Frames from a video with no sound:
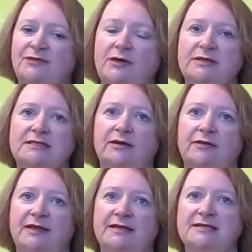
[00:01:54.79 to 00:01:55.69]
focusing
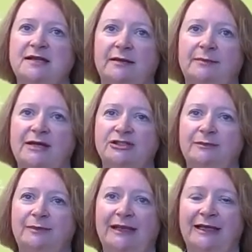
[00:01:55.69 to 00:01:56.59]
on things like
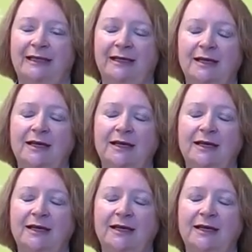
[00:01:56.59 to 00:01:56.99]
patient billing,